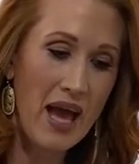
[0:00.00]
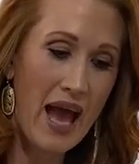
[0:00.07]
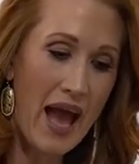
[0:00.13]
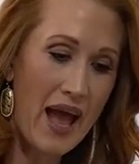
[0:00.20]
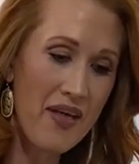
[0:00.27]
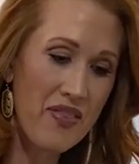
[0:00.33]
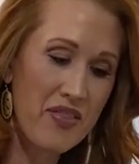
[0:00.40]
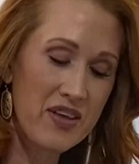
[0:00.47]

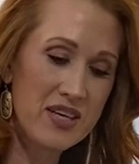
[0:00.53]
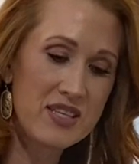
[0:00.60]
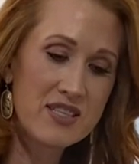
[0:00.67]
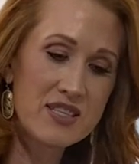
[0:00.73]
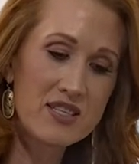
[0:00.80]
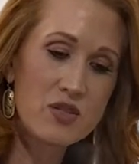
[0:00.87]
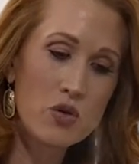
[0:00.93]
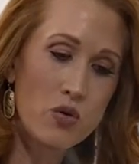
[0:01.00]
And this
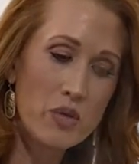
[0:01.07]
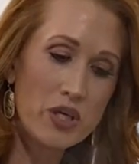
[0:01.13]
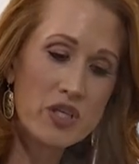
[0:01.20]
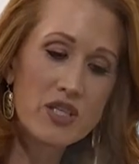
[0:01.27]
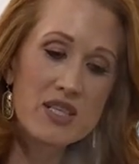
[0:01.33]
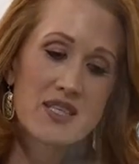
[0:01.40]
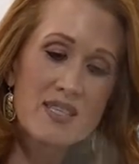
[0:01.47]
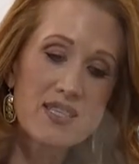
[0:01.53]
is going
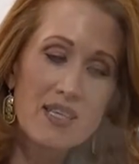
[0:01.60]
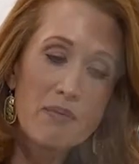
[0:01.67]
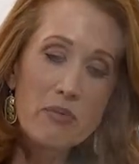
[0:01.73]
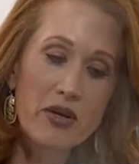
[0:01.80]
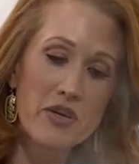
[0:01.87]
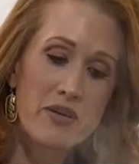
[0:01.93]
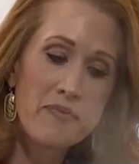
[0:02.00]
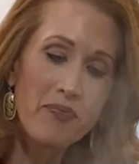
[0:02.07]
to
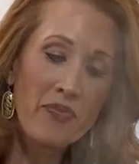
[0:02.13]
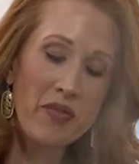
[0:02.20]
simmer